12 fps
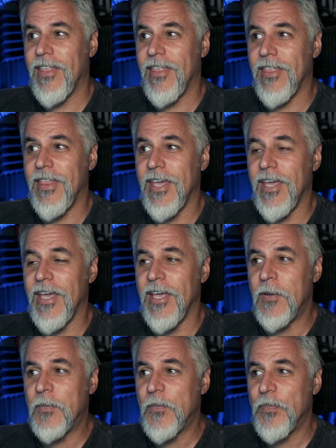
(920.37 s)

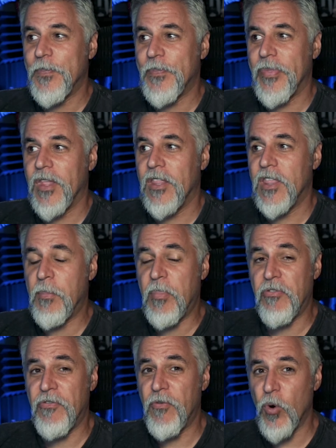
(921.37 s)
the
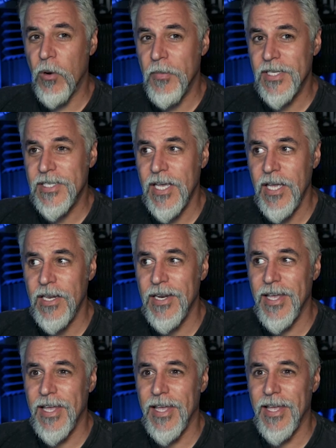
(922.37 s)
performance hit
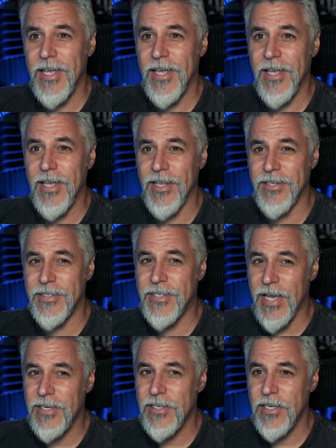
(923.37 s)
in
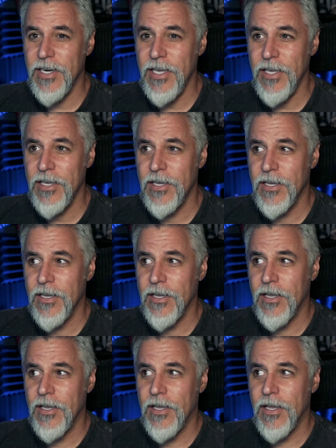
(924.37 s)
Destiny
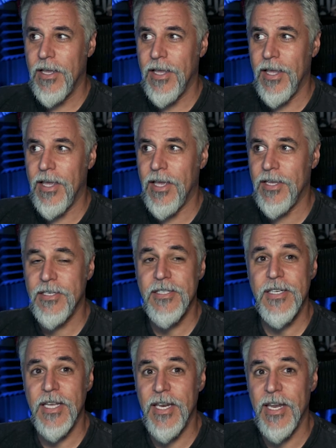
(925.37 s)
is
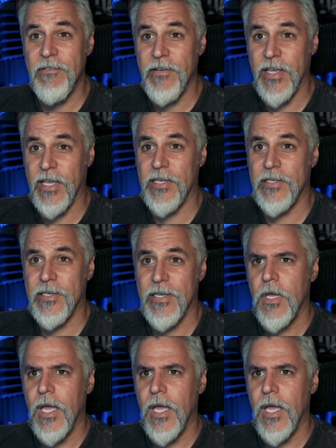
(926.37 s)
significant.